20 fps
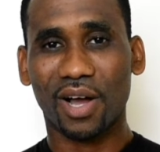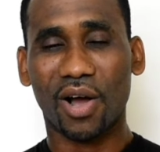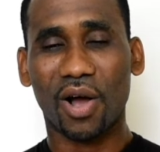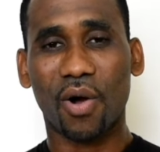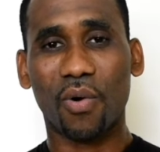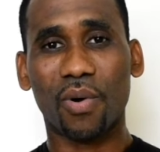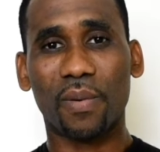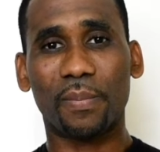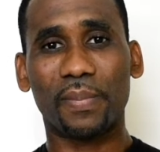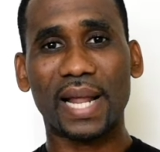
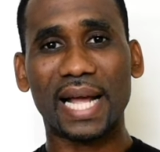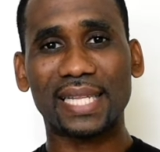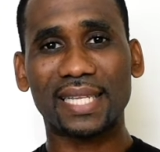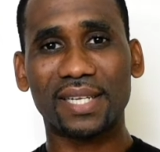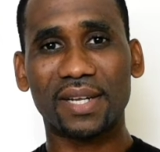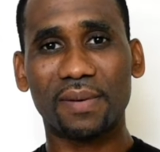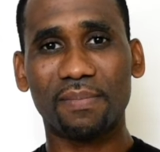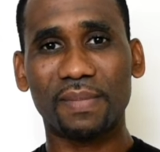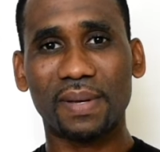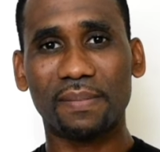our
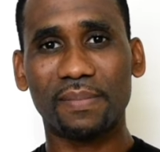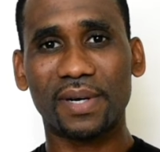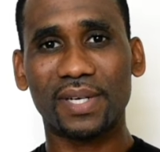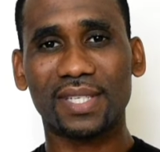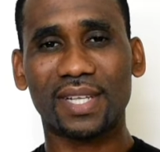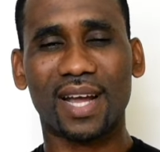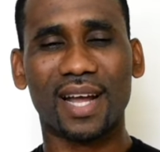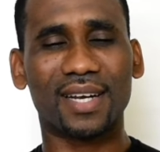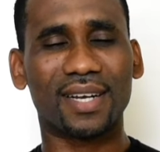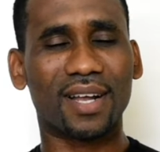platinum members
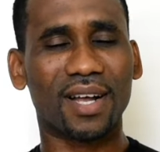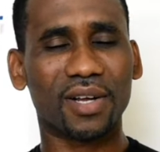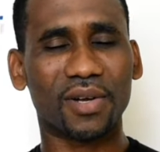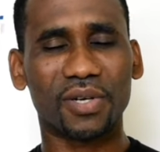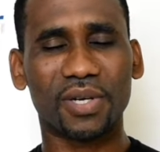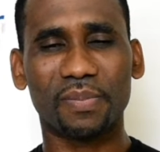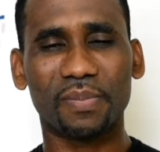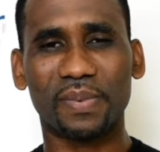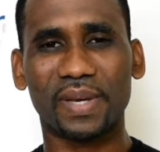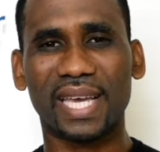are not going
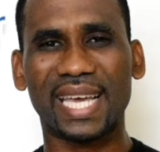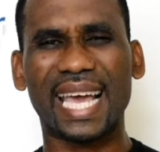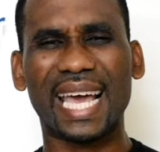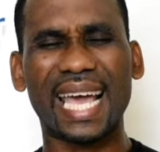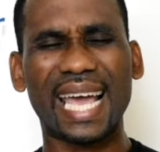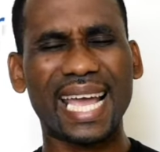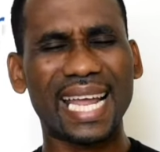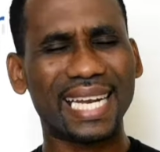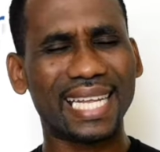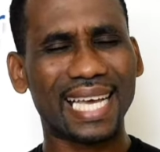to pay
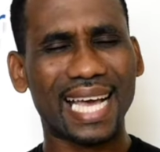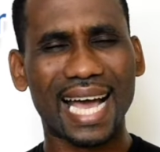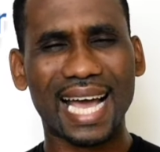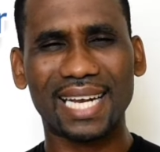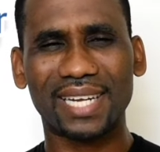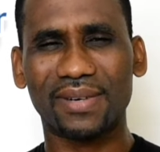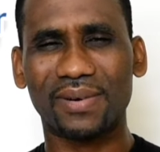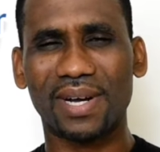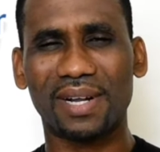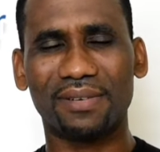any
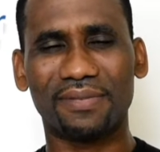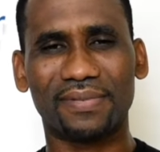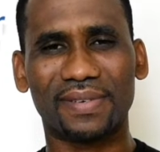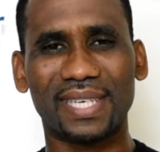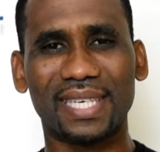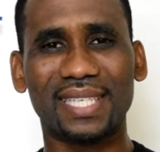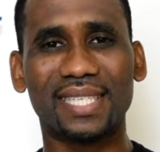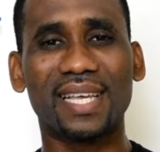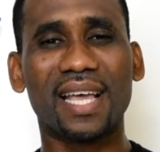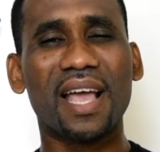annual
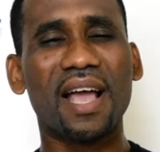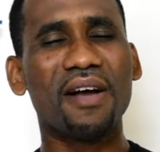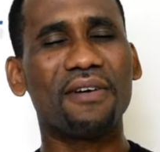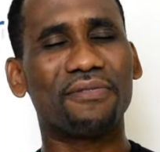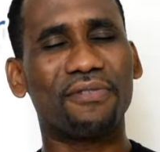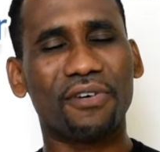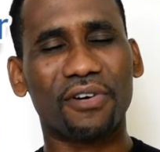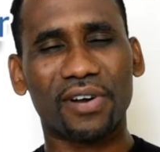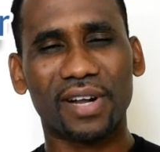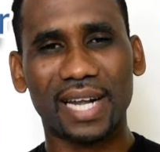fees
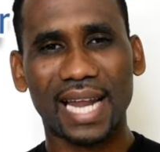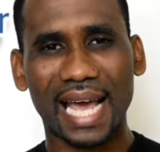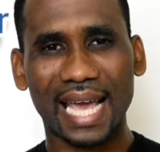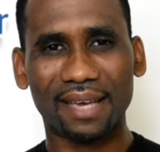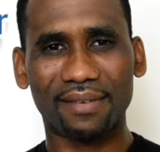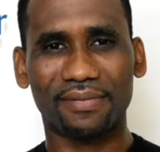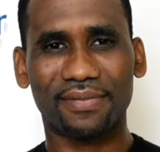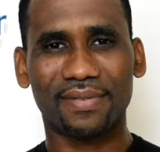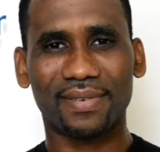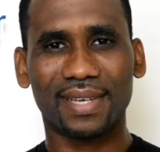for
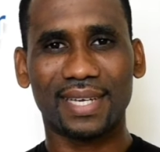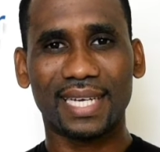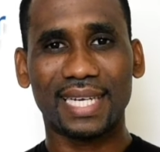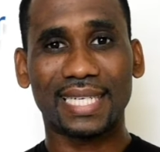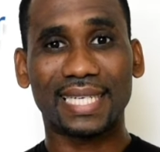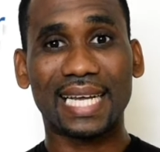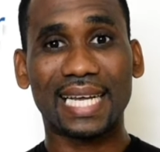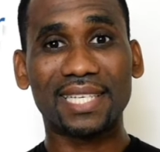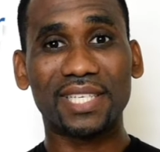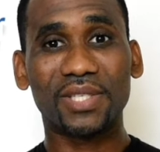life.
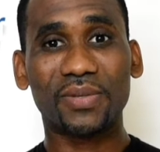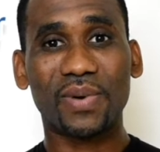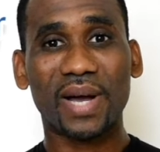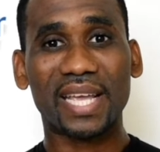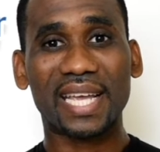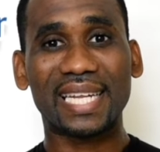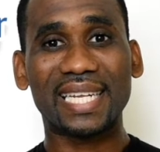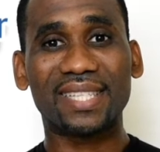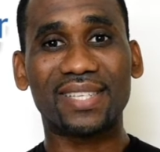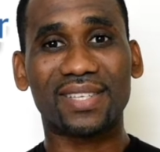That is why
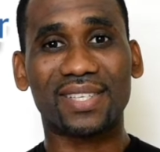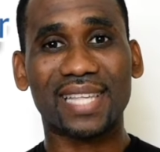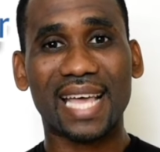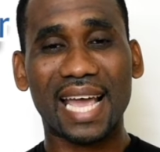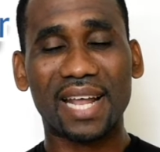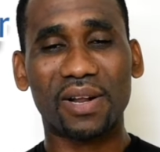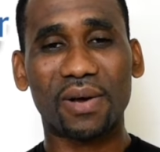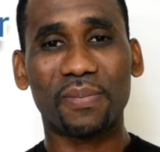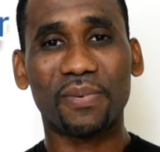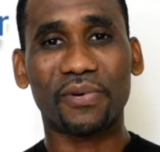you need to
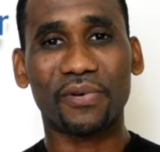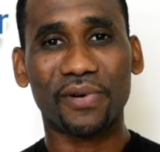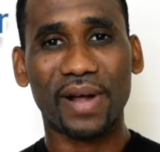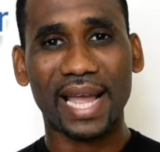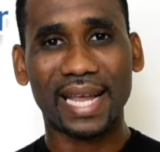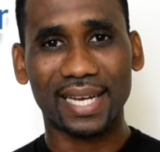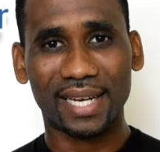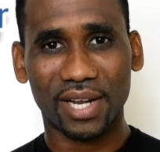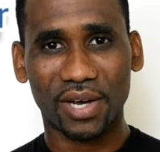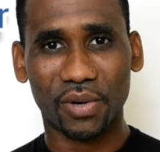sign up
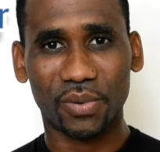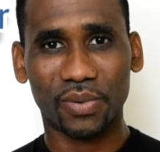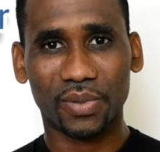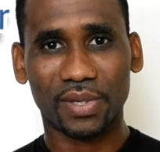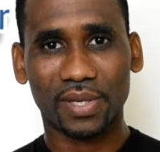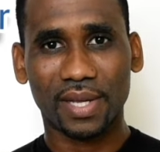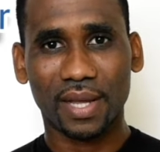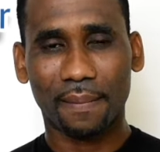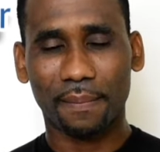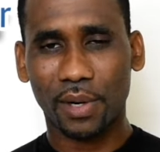right now.
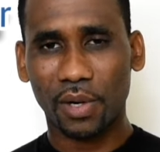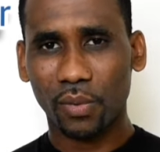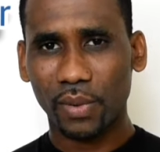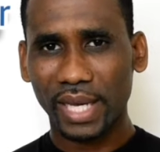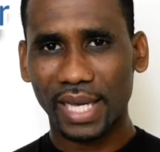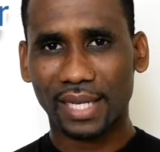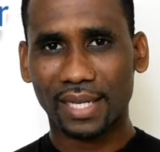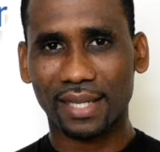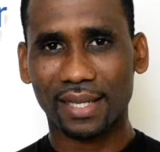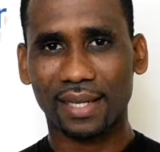But
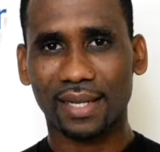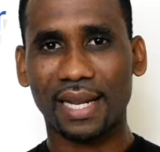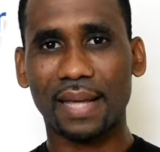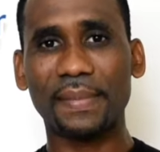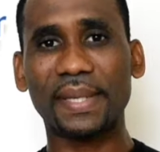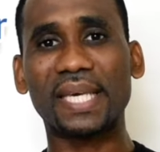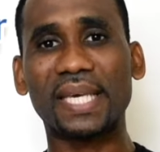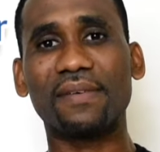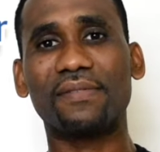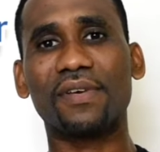wait, let me
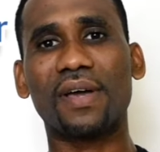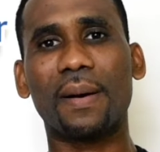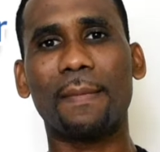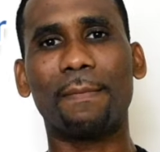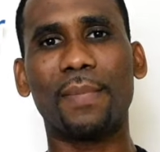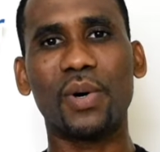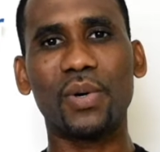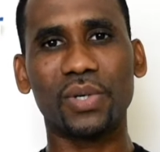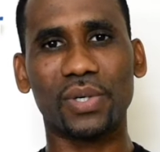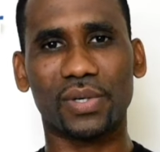give you a
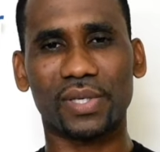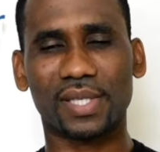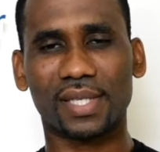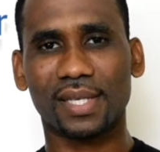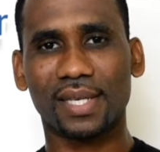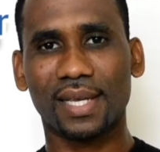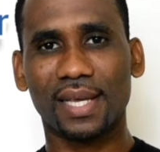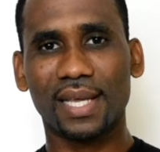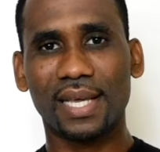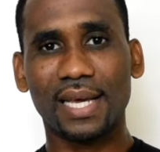bonus.
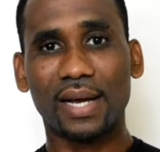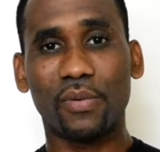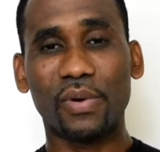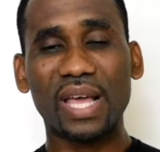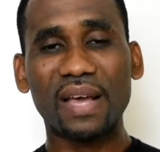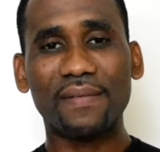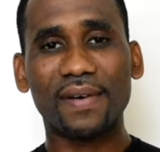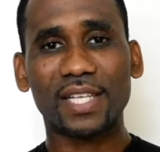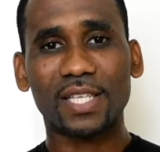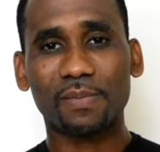We
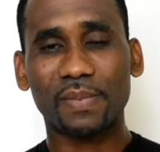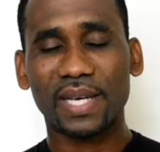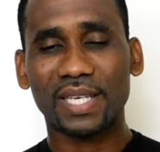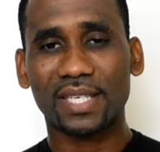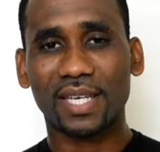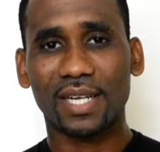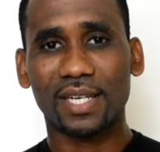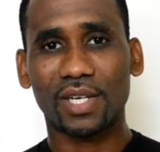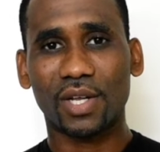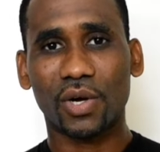have a
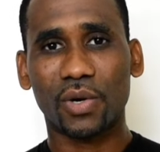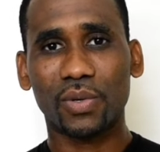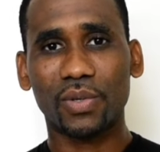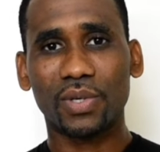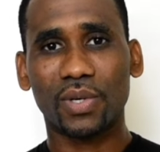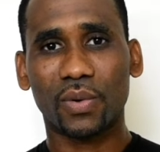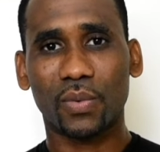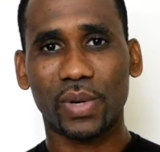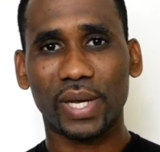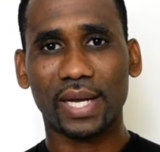special now
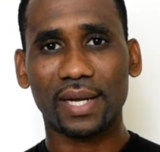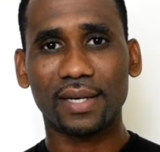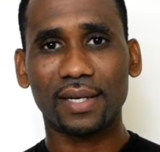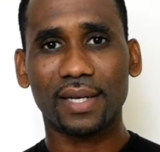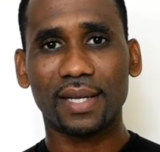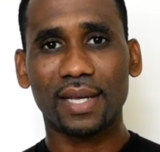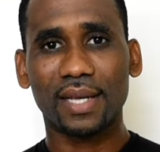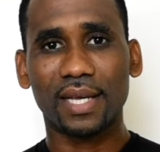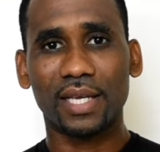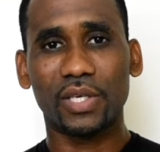where
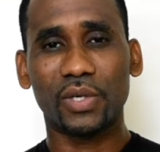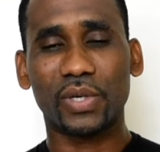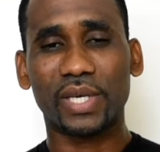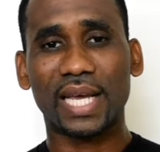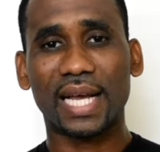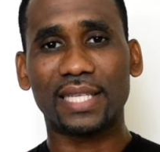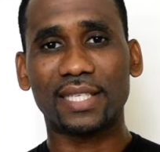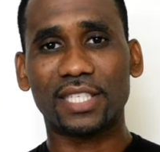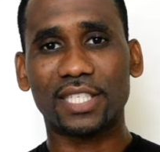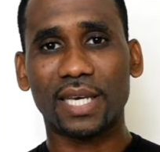you
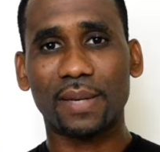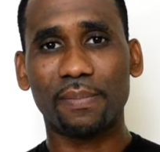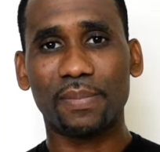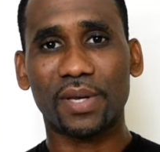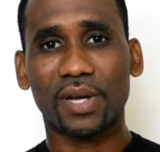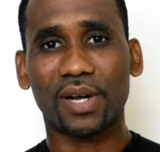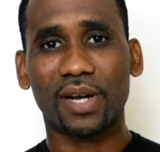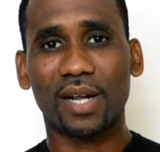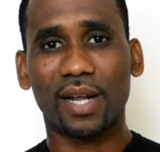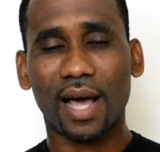can ship
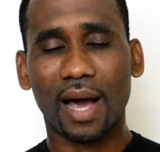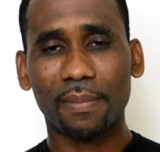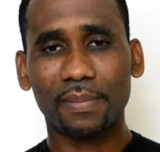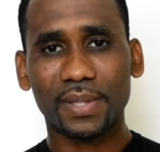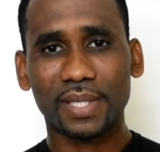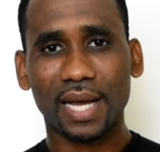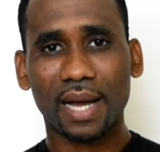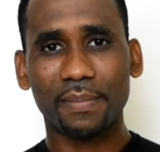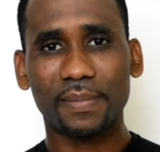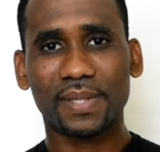your
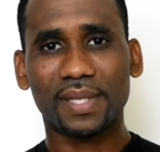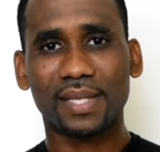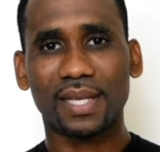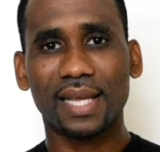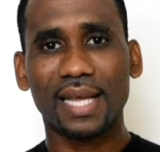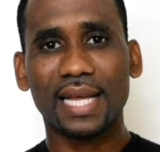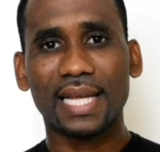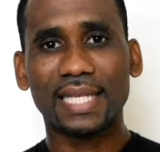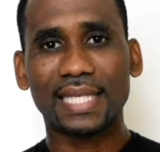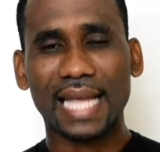laptops,
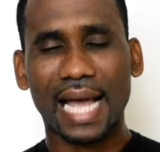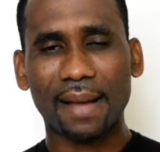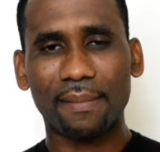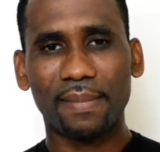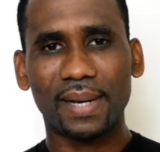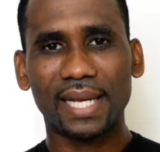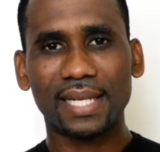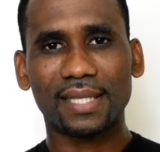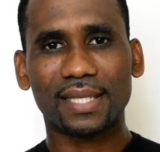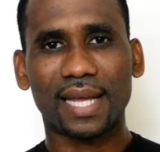
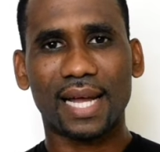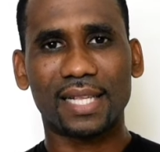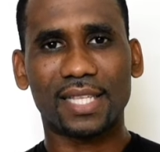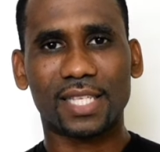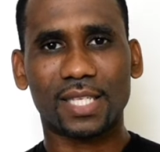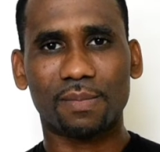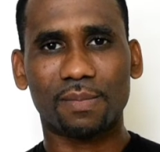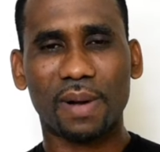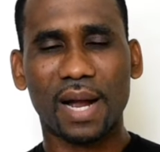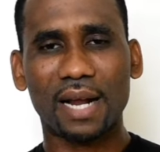tablets and
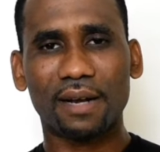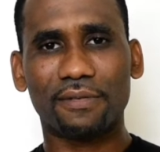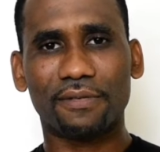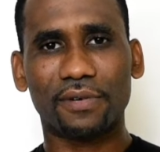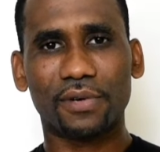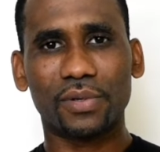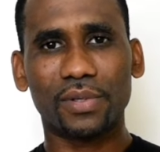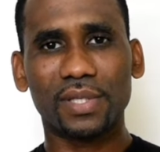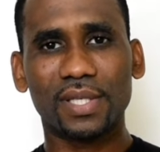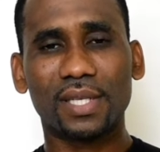
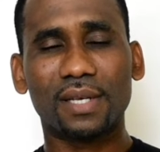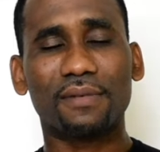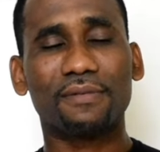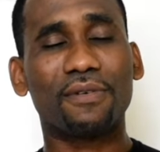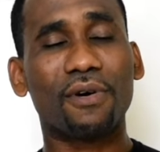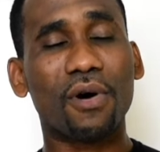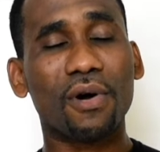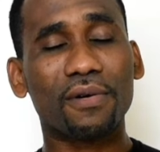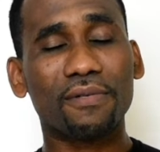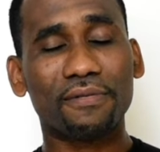smartphones
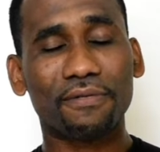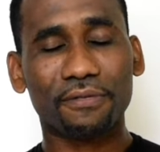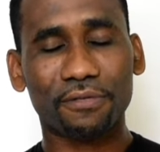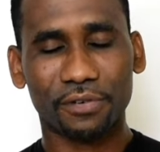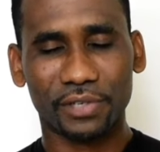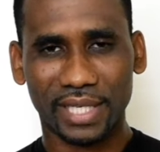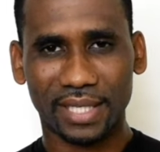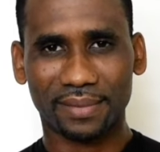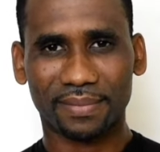for free.